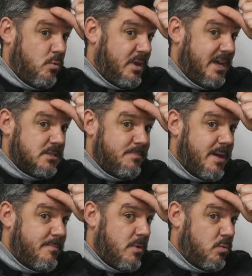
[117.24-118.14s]
one has a
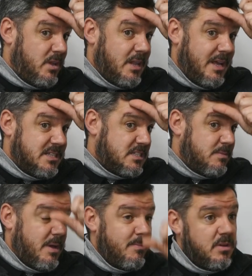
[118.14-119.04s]
member, one of the lads has
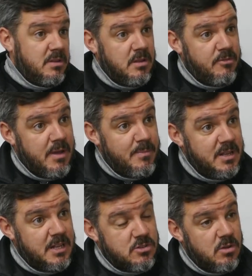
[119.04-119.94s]
a member in the
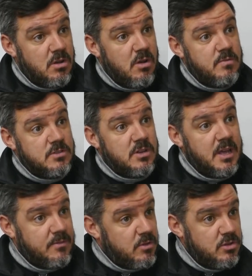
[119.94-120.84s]
family that's got COVID, so
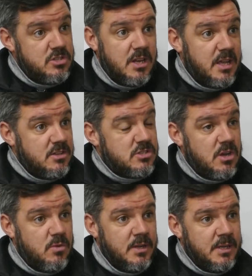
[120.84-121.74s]
they have to isolate.
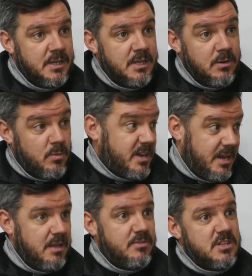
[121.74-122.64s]
So where
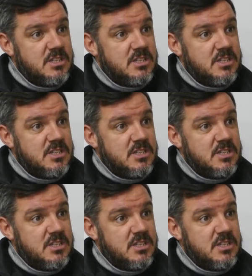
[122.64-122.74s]
they live in the